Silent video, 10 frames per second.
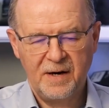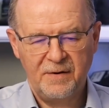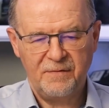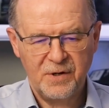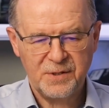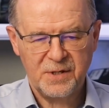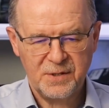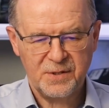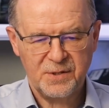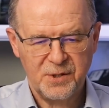
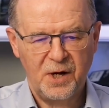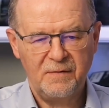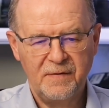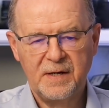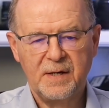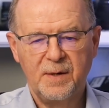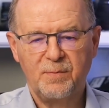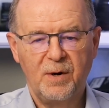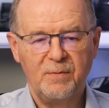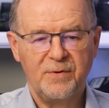versus solving a
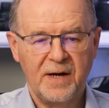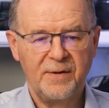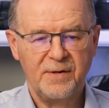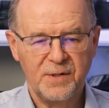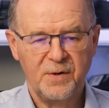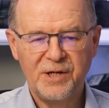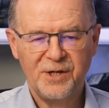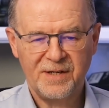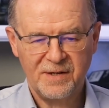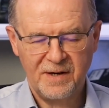problem together. So I
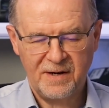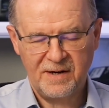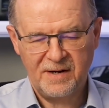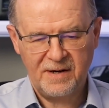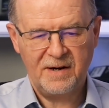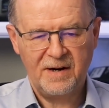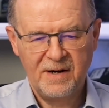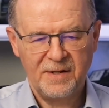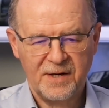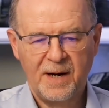appreciate
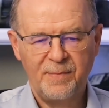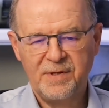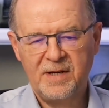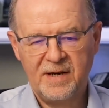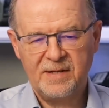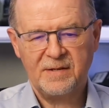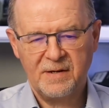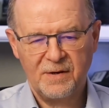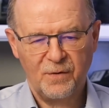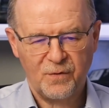company and
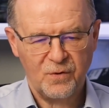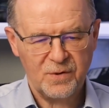of